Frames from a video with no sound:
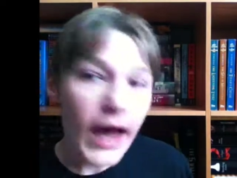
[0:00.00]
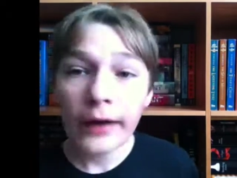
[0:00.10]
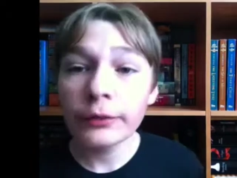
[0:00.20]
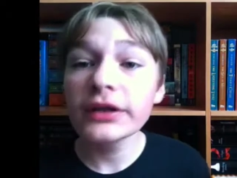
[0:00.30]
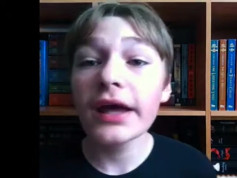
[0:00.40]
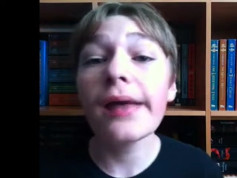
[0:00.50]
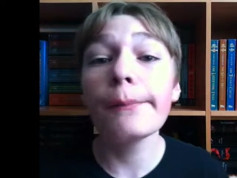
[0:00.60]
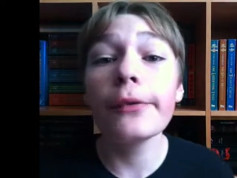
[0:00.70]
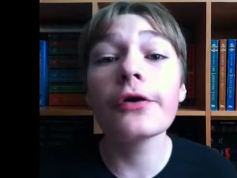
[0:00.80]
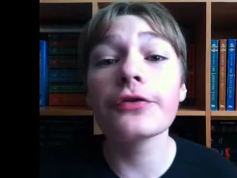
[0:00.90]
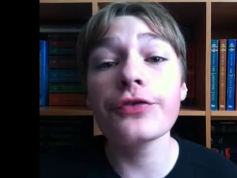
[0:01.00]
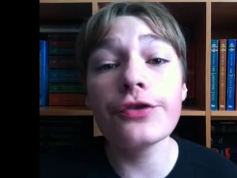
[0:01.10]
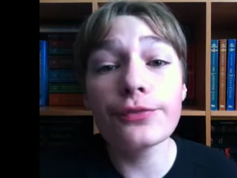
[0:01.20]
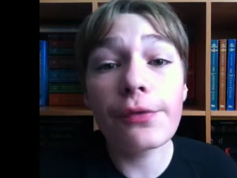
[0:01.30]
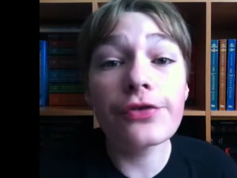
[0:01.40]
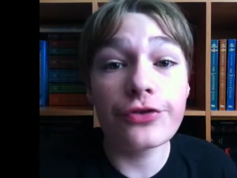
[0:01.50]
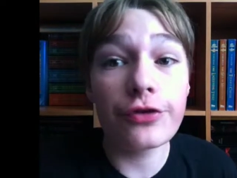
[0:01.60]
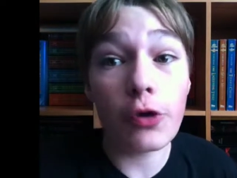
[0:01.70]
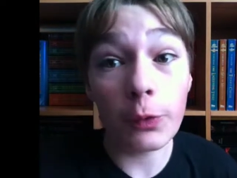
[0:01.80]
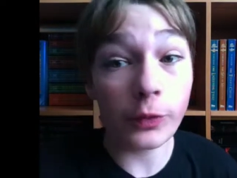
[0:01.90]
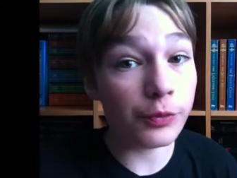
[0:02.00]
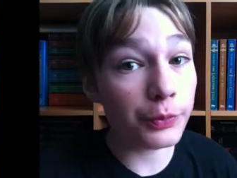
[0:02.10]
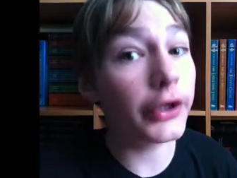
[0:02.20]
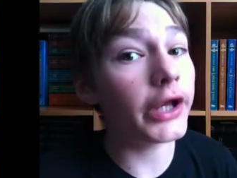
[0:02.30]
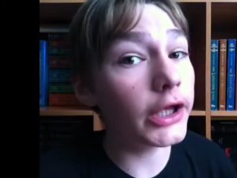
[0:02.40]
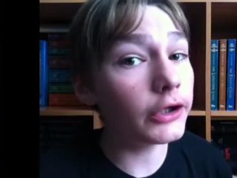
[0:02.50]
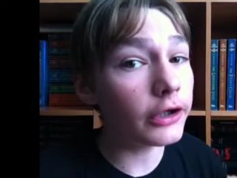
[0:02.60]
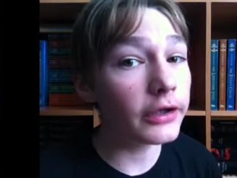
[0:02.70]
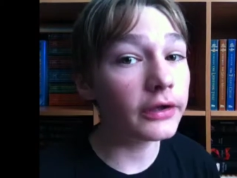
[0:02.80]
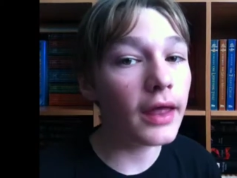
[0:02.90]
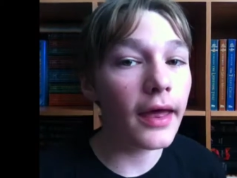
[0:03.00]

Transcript: I read eight books this month, so it was pretty good.